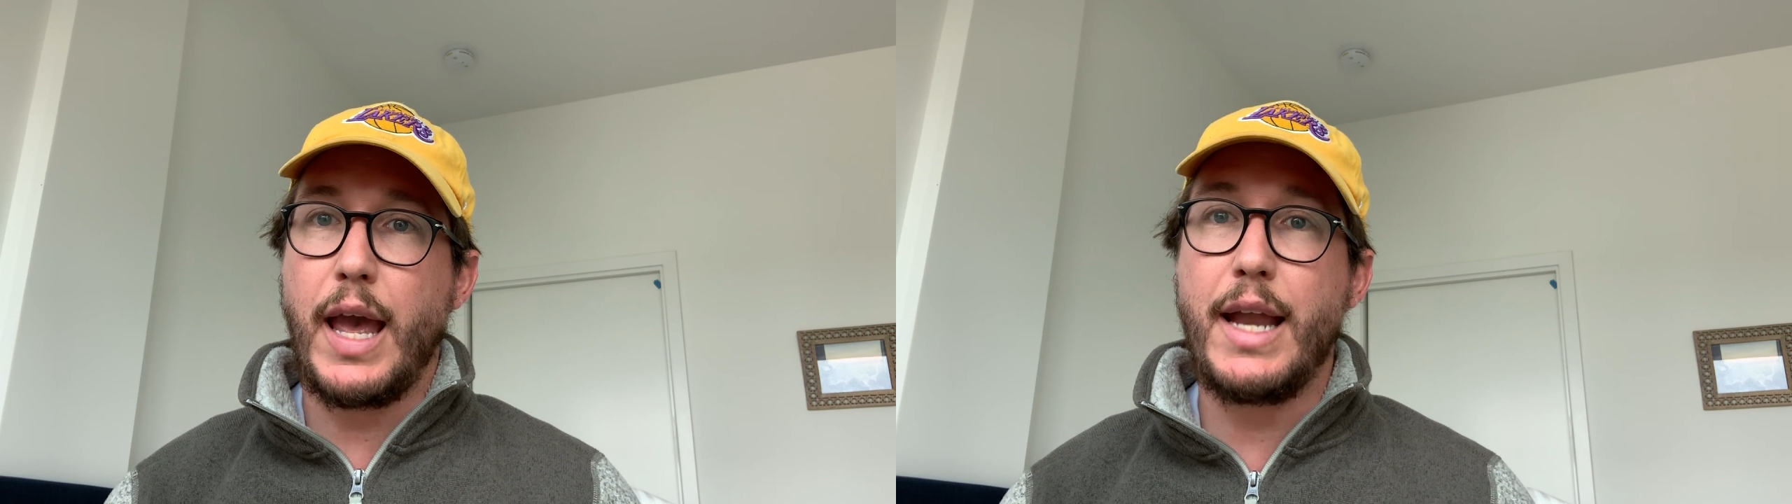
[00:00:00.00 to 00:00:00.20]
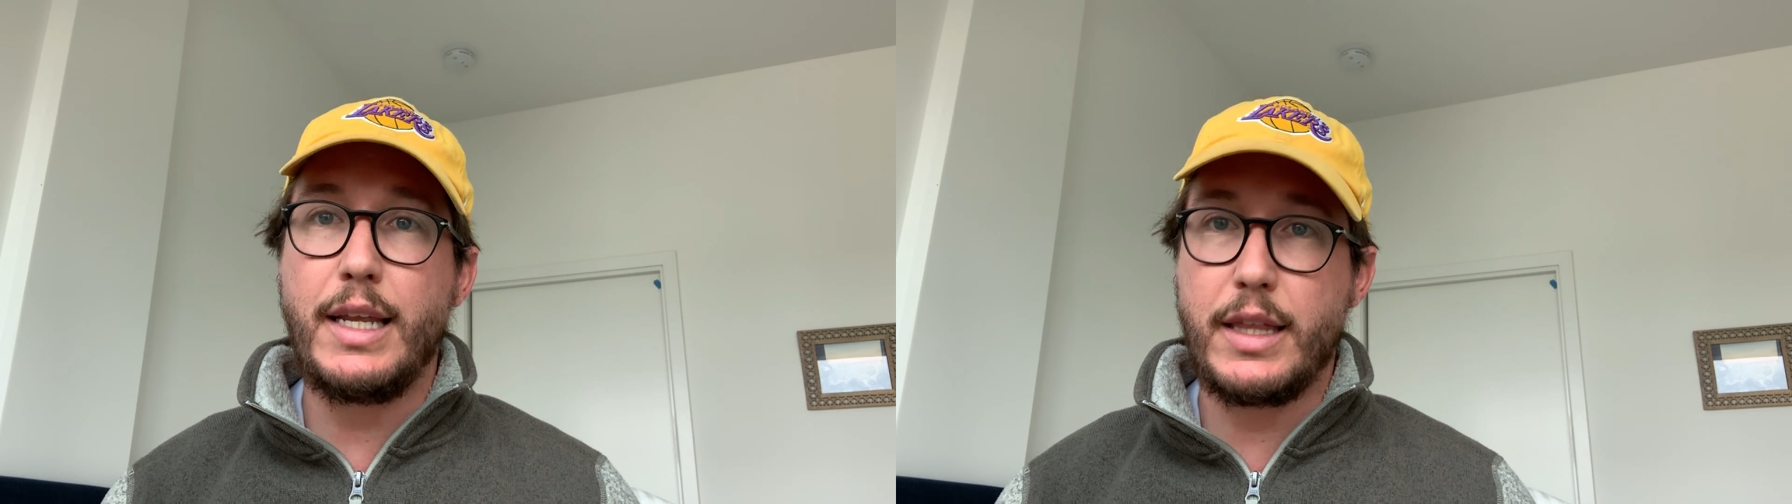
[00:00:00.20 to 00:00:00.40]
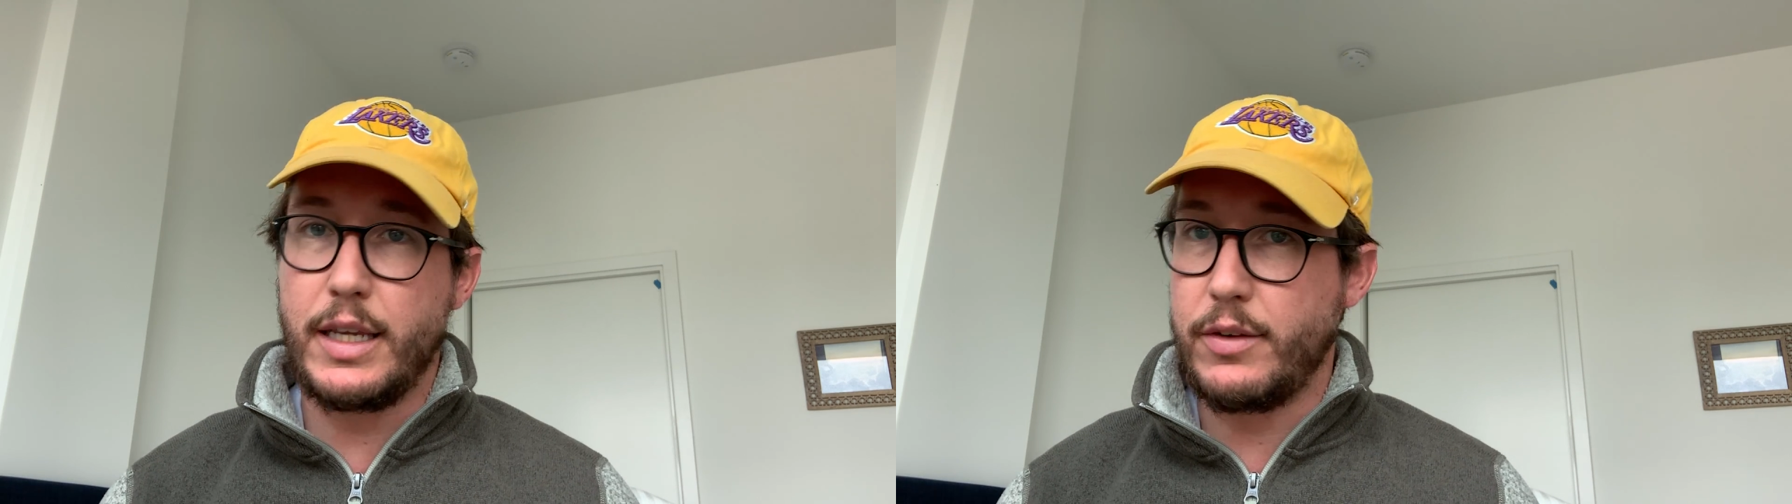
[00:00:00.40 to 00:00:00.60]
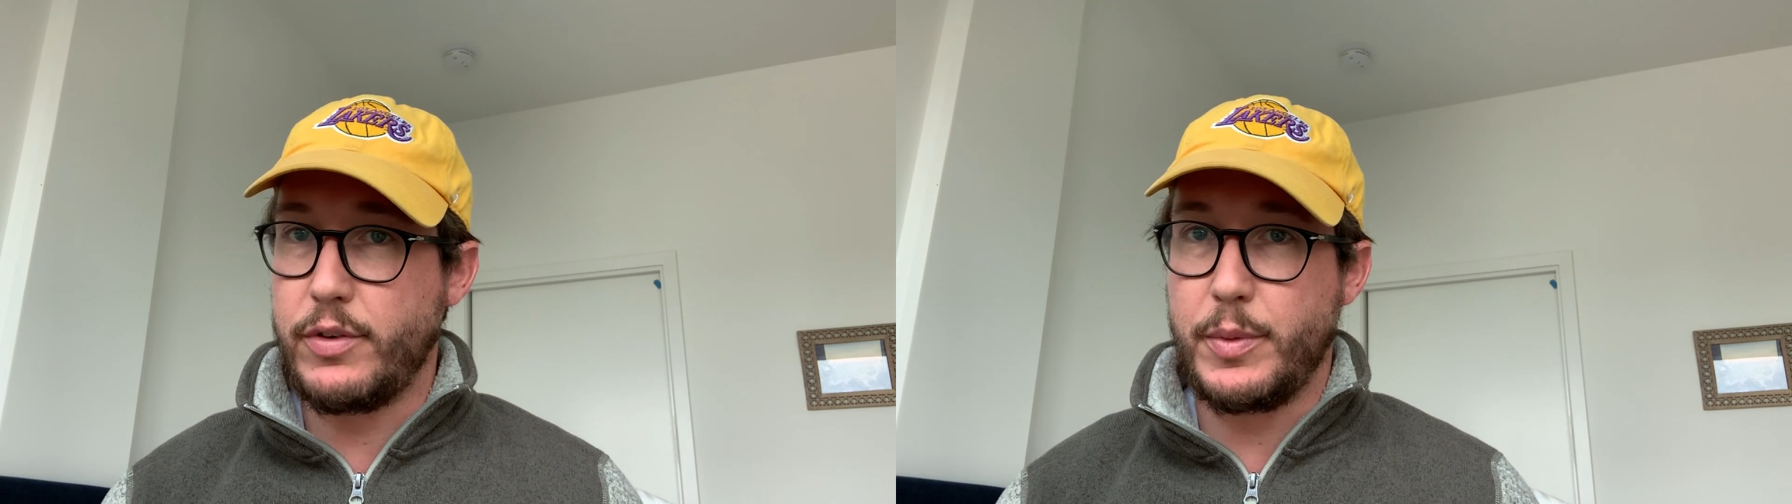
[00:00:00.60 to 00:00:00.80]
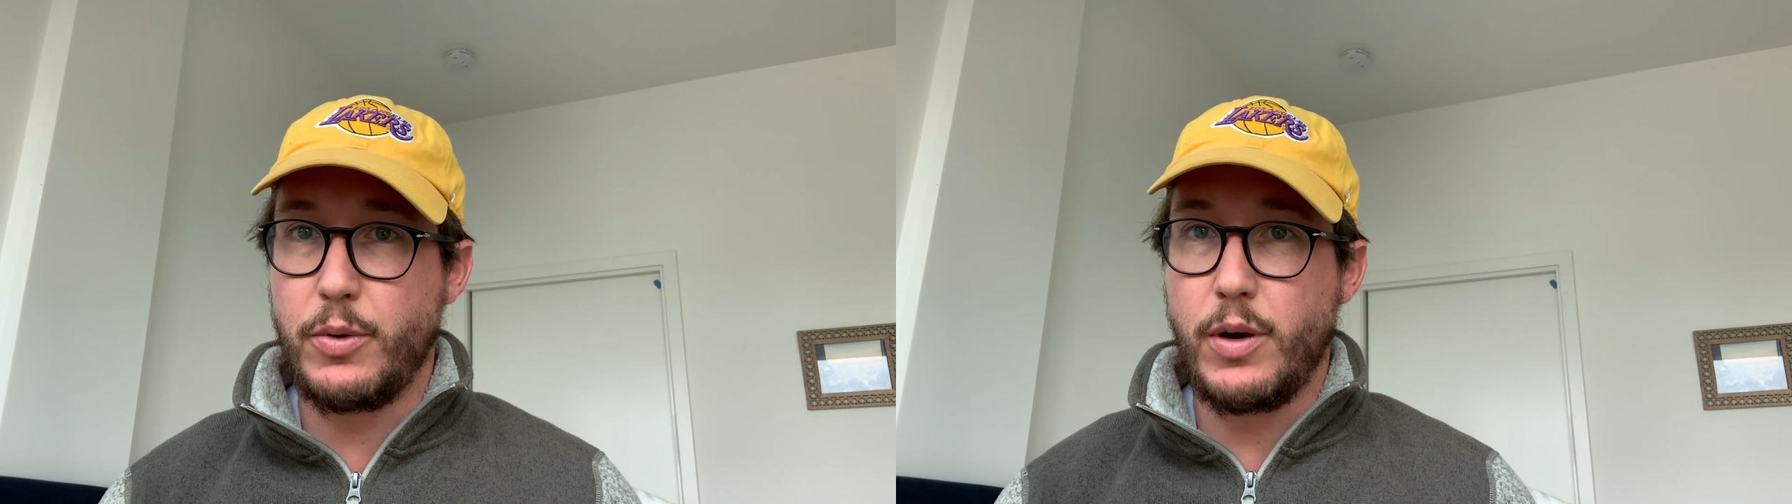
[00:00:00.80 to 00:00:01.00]
anything
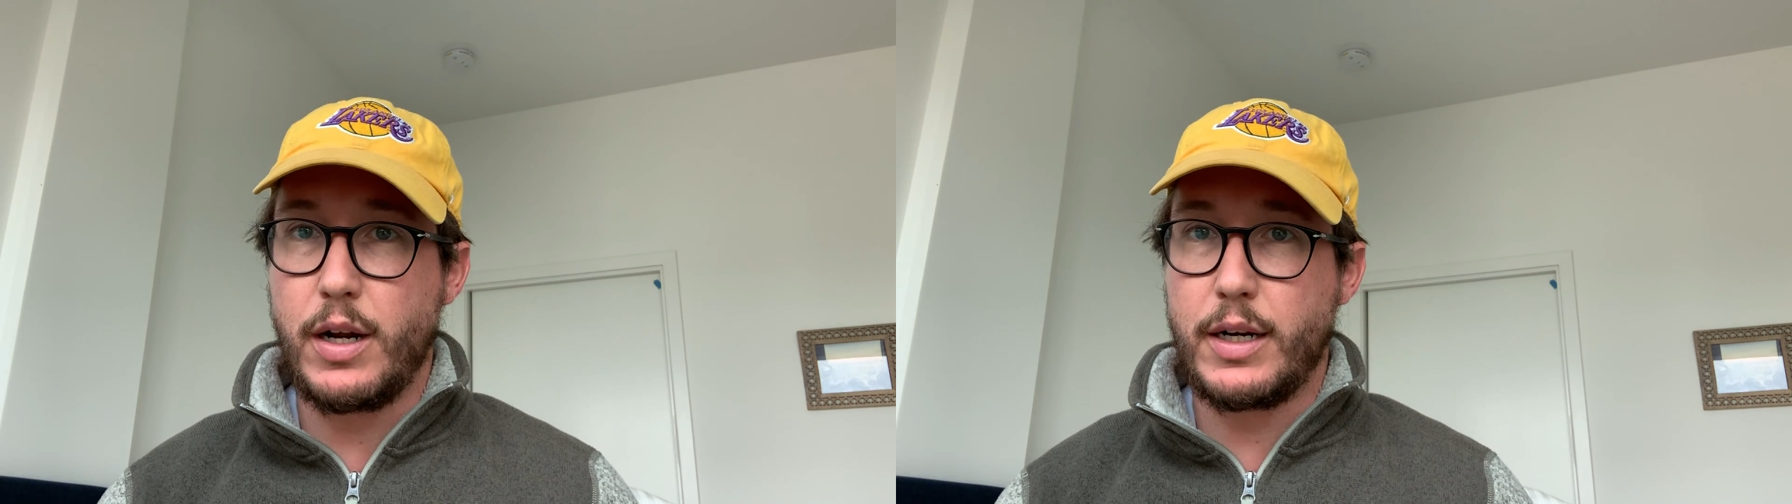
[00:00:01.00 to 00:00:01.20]
from your water,